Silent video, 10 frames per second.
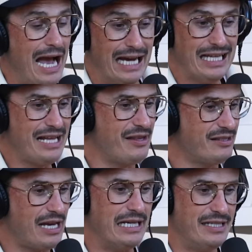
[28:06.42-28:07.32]
I like
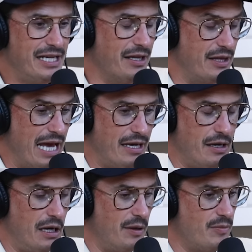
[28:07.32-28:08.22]
this idea that
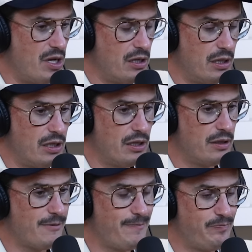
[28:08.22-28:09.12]
um,
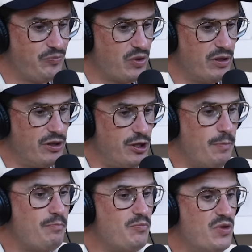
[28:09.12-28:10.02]
the
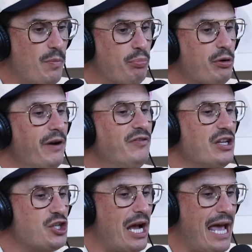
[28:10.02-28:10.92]
the
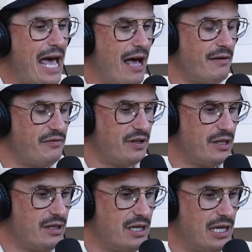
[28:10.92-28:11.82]
privilege I have
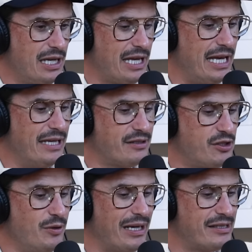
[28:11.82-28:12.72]
is
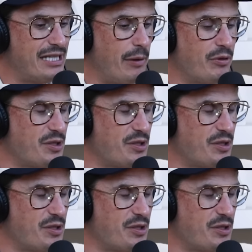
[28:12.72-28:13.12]
to accept